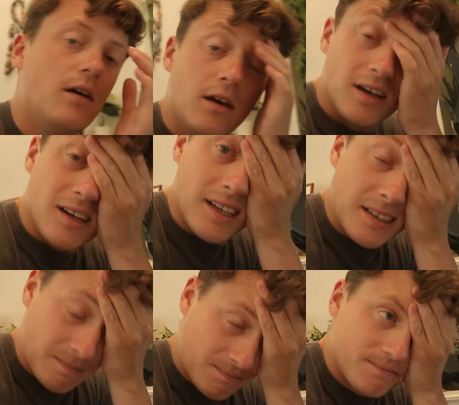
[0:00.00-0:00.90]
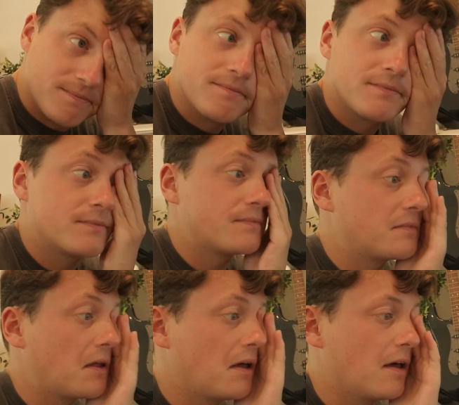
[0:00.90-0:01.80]
then were mountains
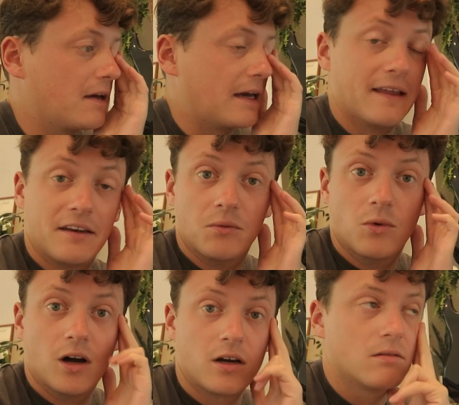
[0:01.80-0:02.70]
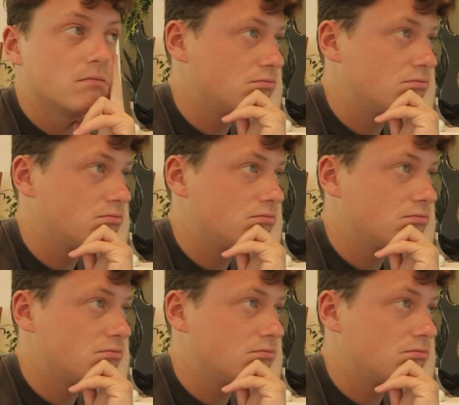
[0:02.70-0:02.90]
i didn't think i'd be able to climb